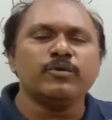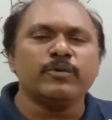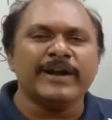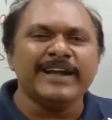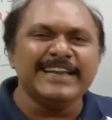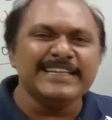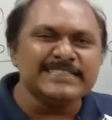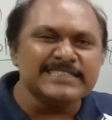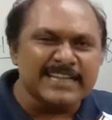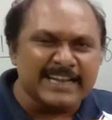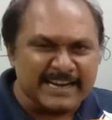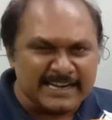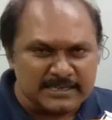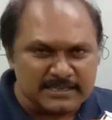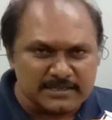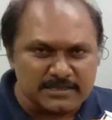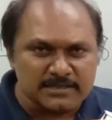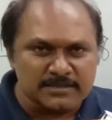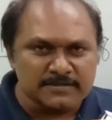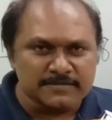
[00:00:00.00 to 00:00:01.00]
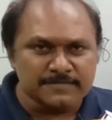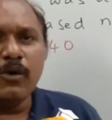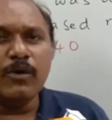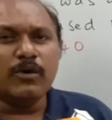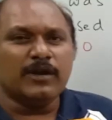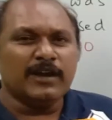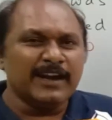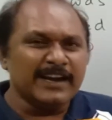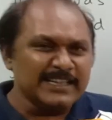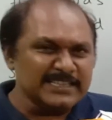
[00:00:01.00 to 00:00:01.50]
20 seconds.
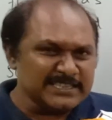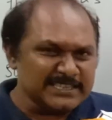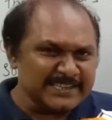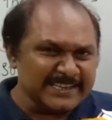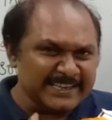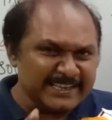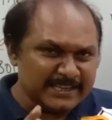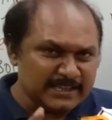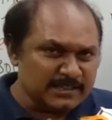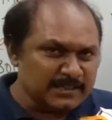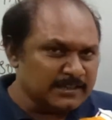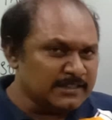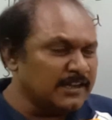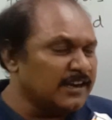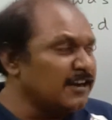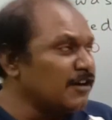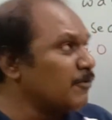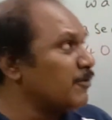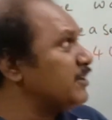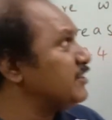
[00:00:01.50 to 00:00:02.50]
Let us see the third